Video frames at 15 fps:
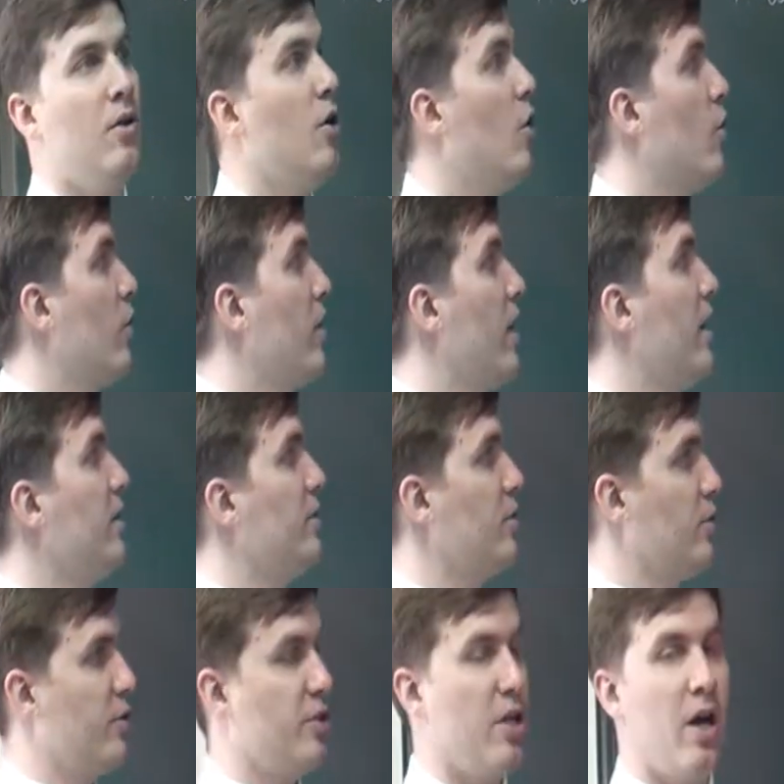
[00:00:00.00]
Okay, so
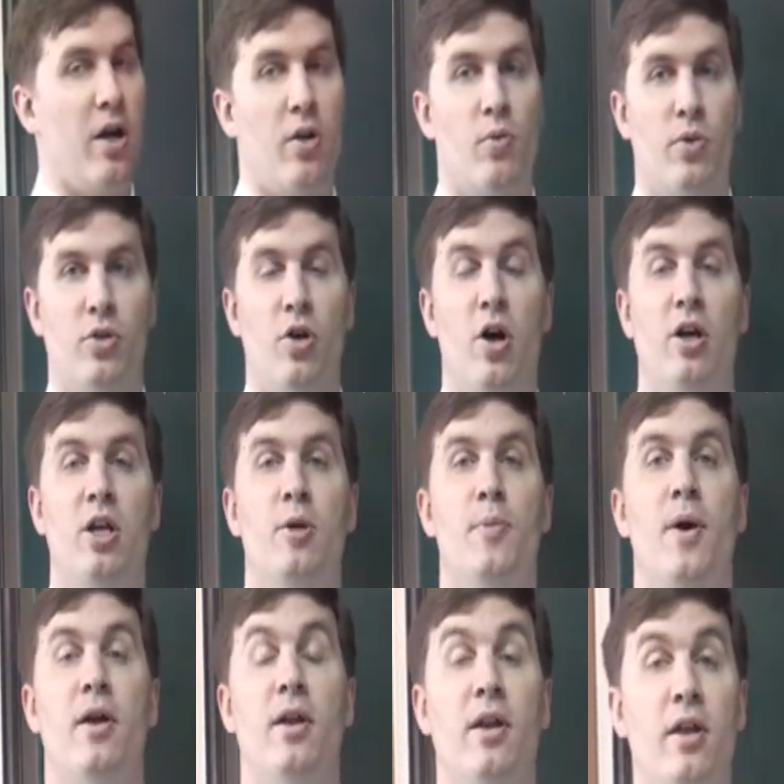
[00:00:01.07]
ser, we're talking
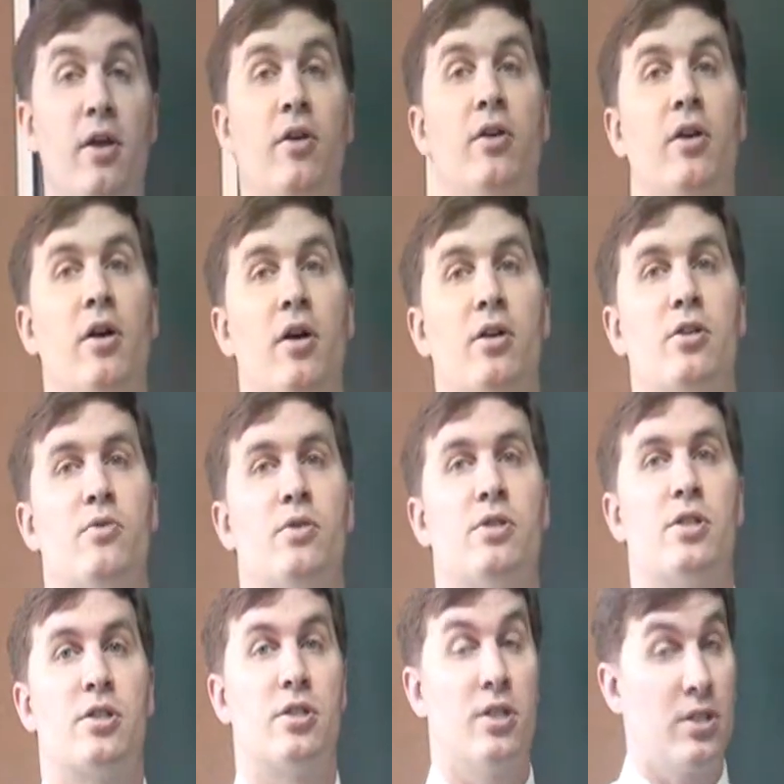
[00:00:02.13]
about inherent
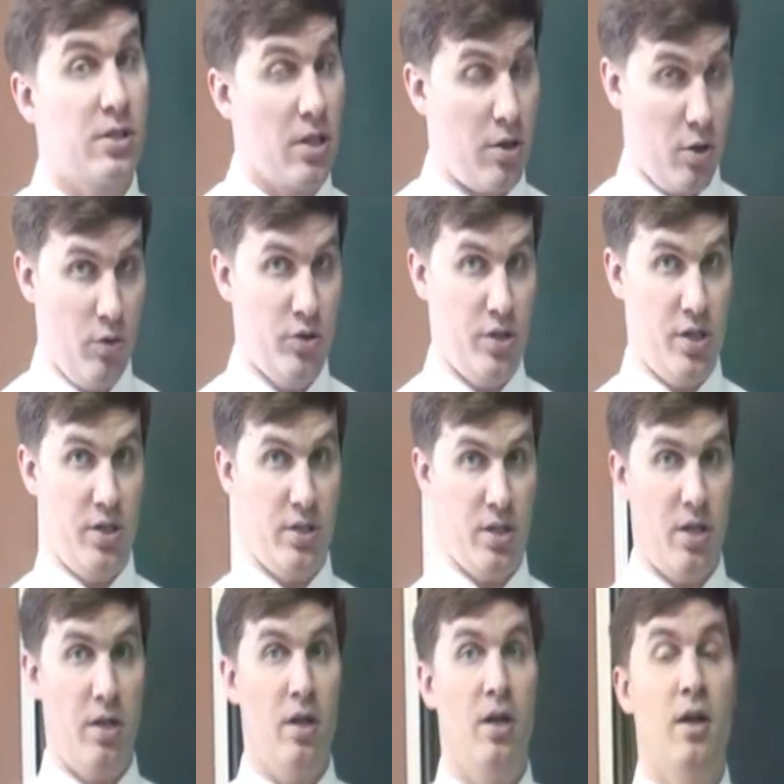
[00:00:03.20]
characteristics, things that don't change
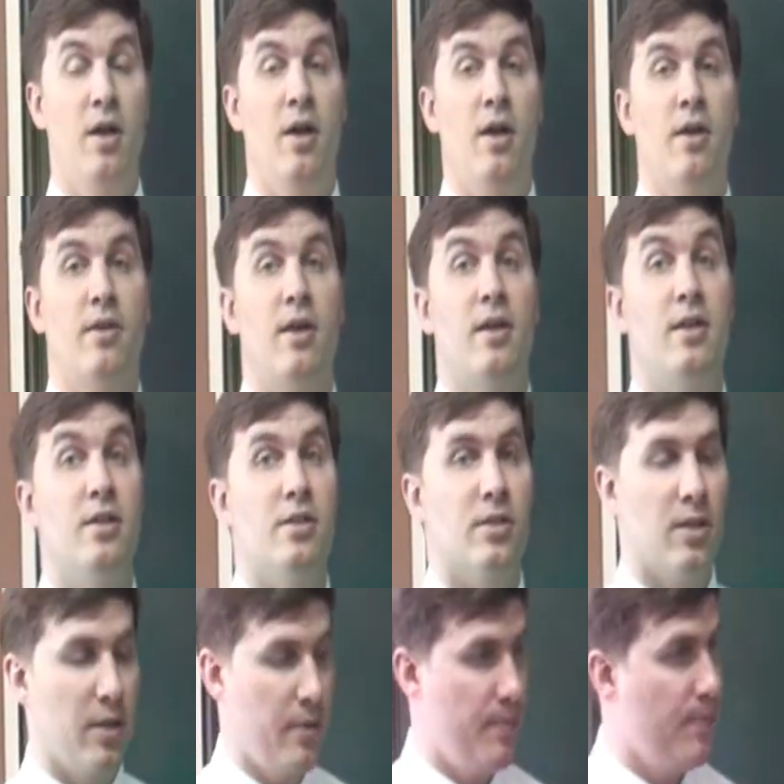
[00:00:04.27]
that easily.
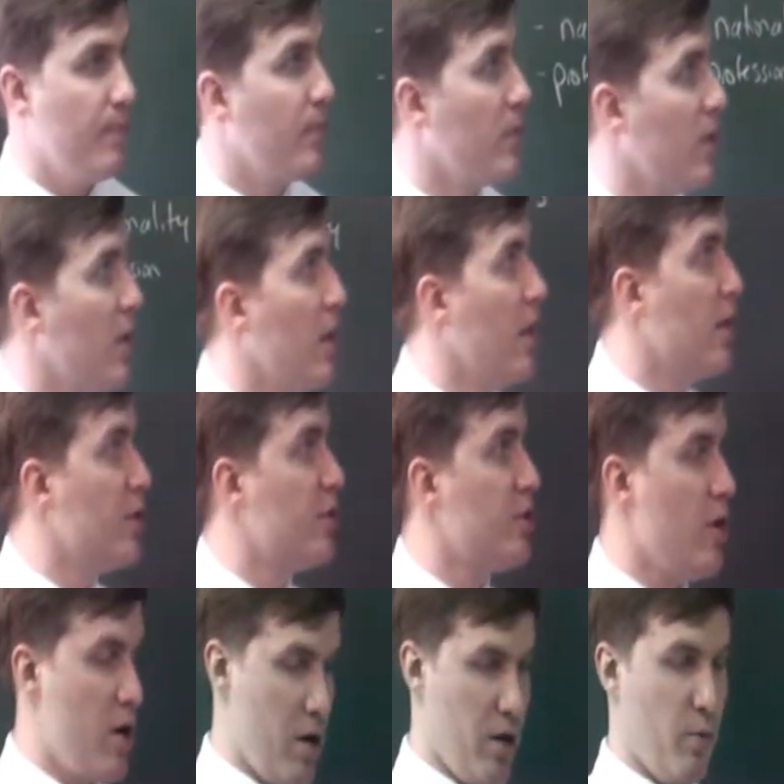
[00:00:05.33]

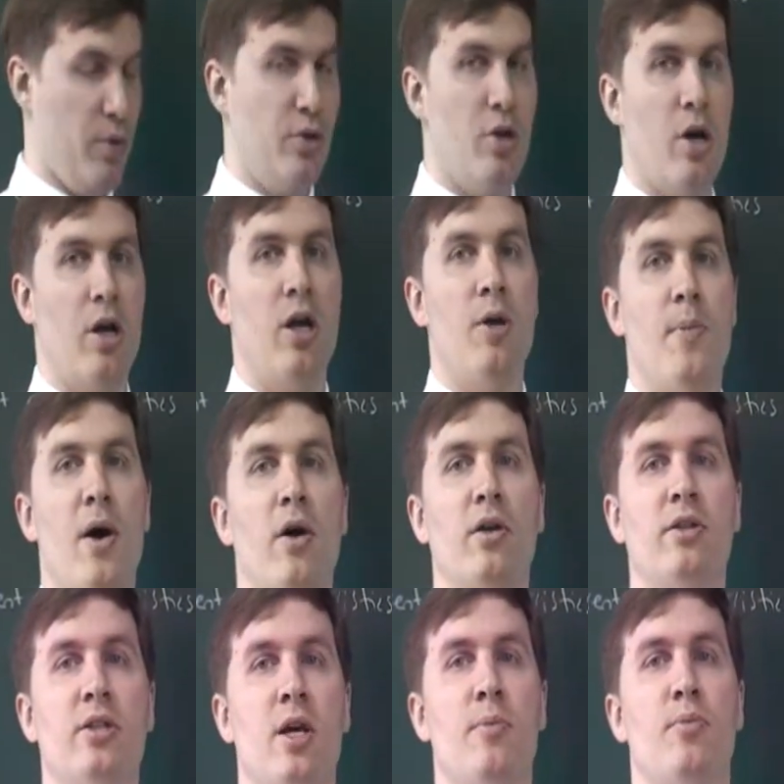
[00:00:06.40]
Estar, I'm talking about
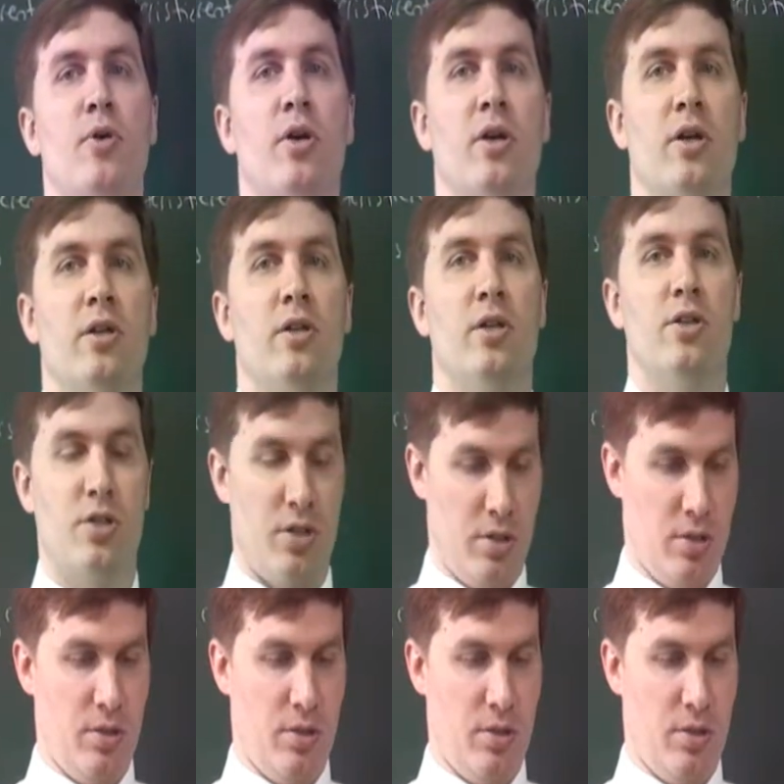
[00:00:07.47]
temporary conditions.